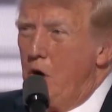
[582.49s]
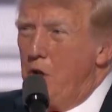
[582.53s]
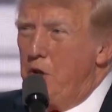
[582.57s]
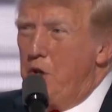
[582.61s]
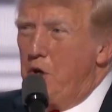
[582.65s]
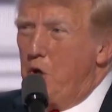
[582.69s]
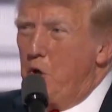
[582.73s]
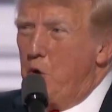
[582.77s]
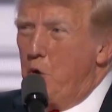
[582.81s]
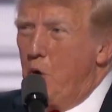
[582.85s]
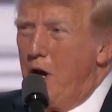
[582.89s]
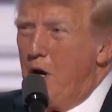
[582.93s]

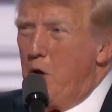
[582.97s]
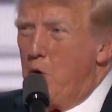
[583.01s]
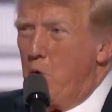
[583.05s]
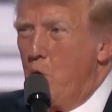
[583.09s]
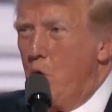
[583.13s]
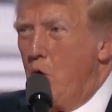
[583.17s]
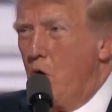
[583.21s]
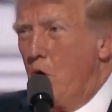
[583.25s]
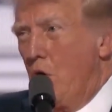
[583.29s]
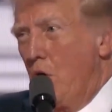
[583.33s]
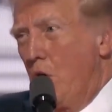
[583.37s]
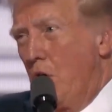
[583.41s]
other great
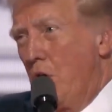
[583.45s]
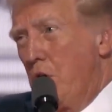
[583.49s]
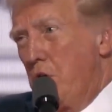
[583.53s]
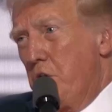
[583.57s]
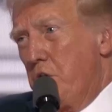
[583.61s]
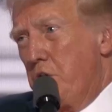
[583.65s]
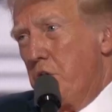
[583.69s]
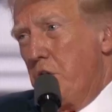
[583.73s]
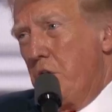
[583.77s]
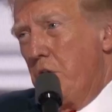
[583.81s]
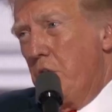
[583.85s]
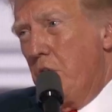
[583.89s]

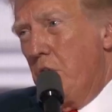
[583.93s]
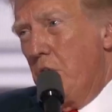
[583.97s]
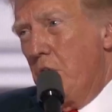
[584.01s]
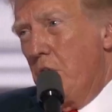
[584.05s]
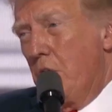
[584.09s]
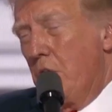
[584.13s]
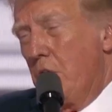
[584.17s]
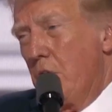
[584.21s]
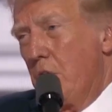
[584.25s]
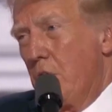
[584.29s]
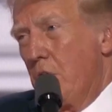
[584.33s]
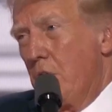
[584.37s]
warriors
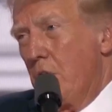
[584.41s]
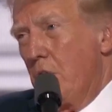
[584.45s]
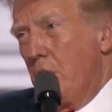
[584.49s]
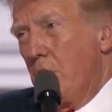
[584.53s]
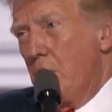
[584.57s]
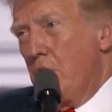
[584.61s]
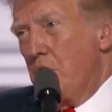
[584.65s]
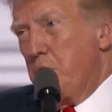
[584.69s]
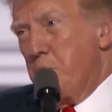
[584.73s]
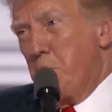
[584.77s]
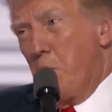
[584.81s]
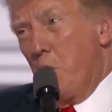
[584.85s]

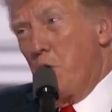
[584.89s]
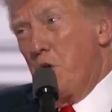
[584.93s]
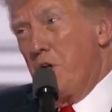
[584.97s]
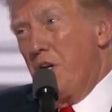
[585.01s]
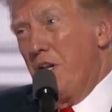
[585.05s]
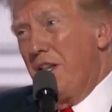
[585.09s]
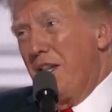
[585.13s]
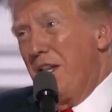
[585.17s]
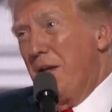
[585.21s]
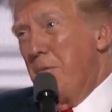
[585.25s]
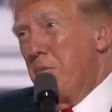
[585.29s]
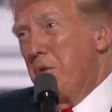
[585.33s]
spoke
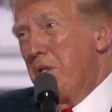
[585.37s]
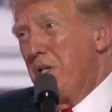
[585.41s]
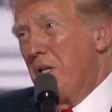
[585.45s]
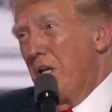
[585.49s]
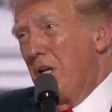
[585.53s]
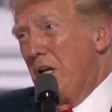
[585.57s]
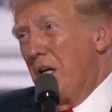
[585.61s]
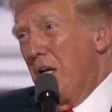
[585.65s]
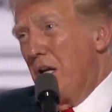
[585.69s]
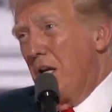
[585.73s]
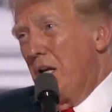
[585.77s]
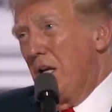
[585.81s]
to them
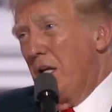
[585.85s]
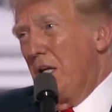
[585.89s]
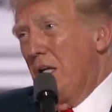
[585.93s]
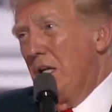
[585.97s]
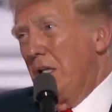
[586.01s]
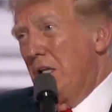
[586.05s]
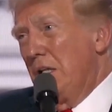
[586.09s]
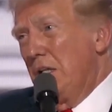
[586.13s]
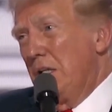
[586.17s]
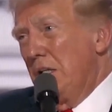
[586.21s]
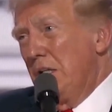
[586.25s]
today.